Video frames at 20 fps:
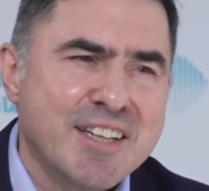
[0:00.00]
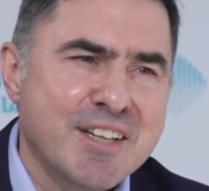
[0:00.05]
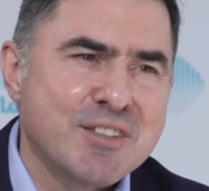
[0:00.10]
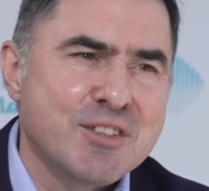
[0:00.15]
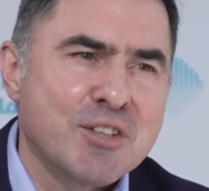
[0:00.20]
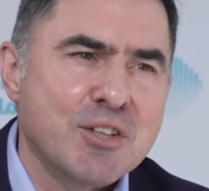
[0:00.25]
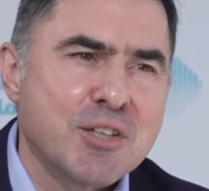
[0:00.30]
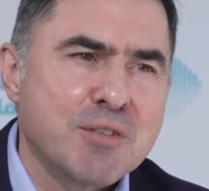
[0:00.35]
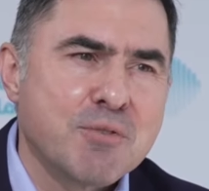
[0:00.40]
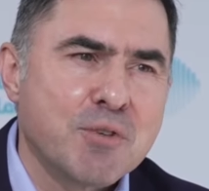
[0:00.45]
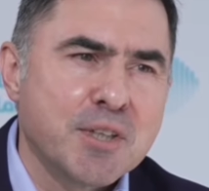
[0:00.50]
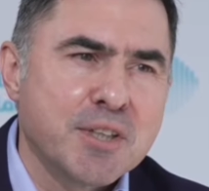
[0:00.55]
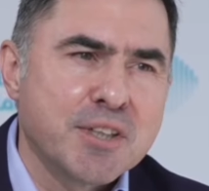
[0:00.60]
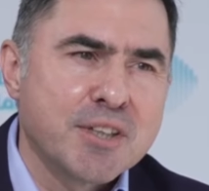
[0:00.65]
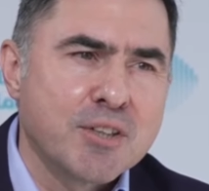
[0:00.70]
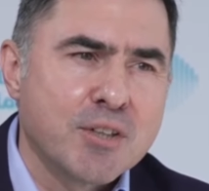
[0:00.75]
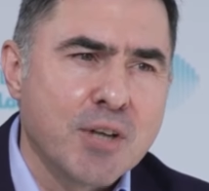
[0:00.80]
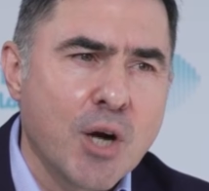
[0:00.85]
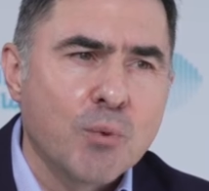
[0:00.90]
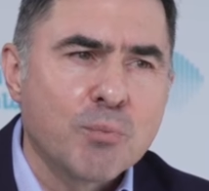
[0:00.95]
and
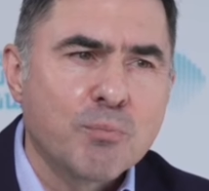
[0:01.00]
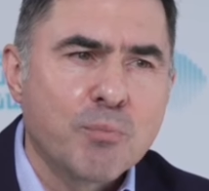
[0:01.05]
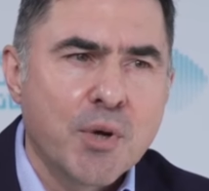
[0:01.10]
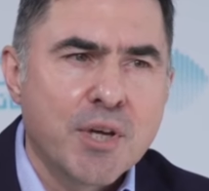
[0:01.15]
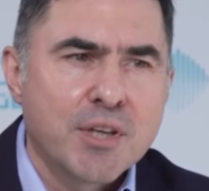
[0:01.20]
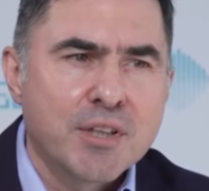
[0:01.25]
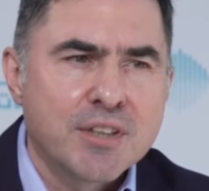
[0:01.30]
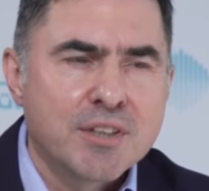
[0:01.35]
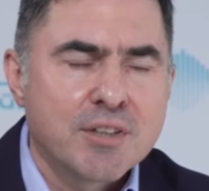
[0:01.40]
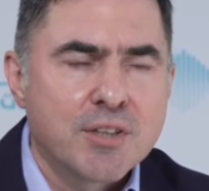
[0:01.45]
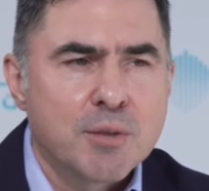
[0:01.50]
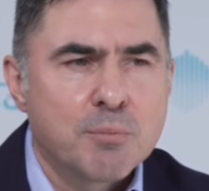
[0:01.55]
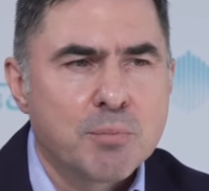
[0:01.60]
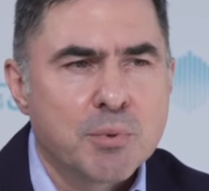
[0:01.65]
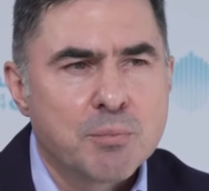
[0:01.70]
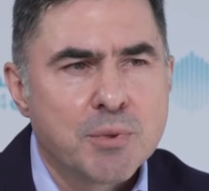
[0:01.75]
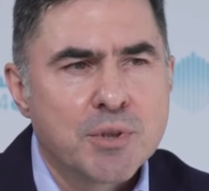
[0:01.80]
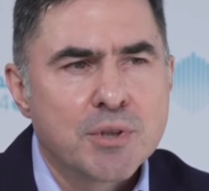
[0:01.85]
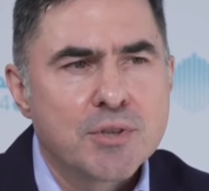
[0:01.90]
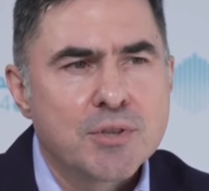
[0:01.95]
delivering groundbreaking
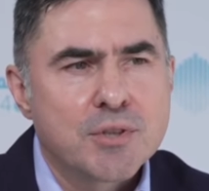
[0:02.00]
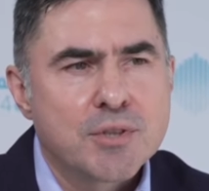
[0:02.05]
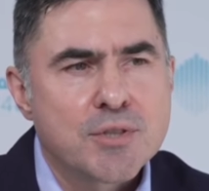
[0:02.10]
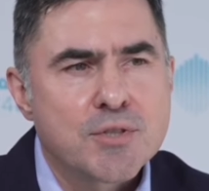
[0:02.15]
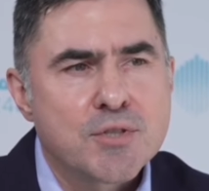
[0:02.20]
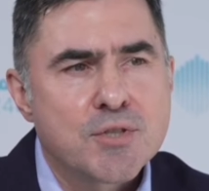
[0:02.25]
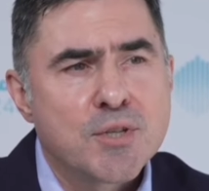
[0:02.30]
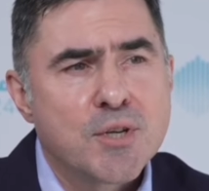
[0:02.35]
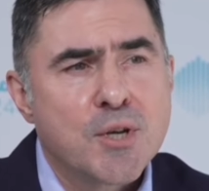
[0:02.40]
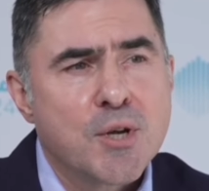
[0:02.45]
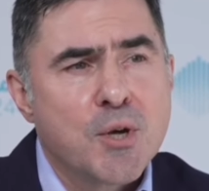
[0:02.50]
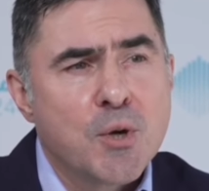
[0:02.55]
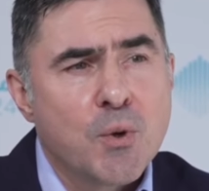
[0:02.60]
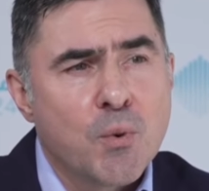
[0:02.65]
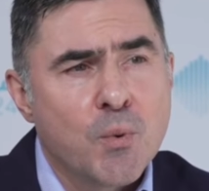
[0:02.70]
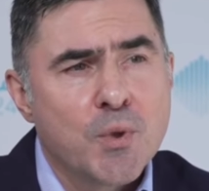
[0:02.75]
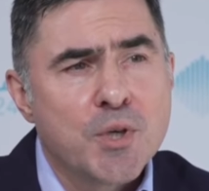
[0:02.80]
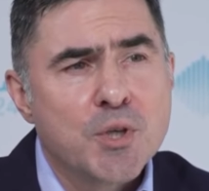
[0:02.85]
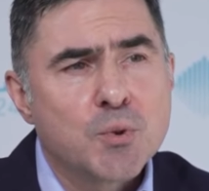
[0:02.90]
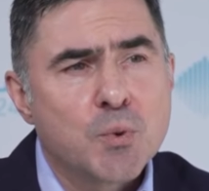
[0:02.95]
capabilities,
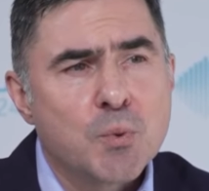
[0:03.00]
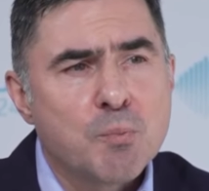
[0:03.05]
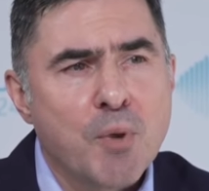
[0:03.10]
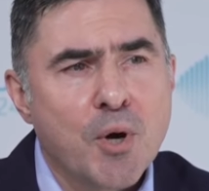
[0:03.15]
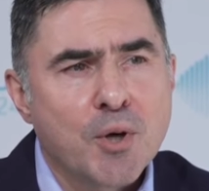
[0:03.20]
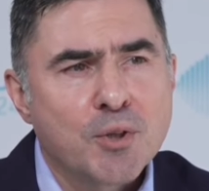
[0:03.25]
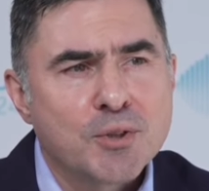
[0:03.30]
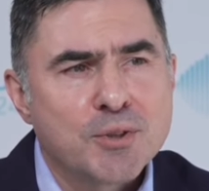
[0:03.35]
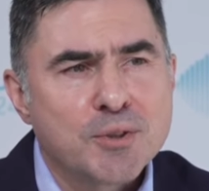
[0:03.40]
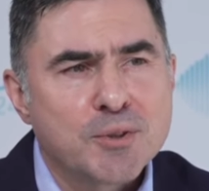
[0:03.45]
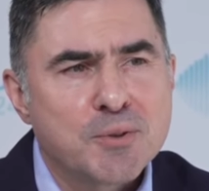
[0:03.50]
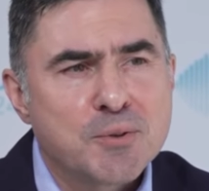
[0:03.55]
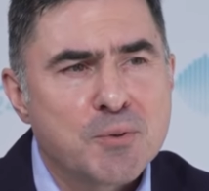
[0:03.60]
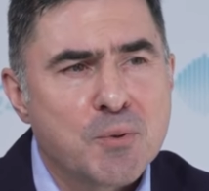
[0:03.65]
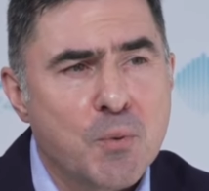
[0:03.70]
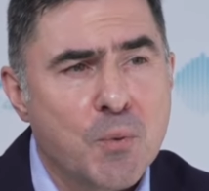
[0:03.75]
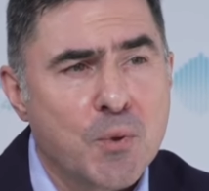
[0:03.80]
we need to partner.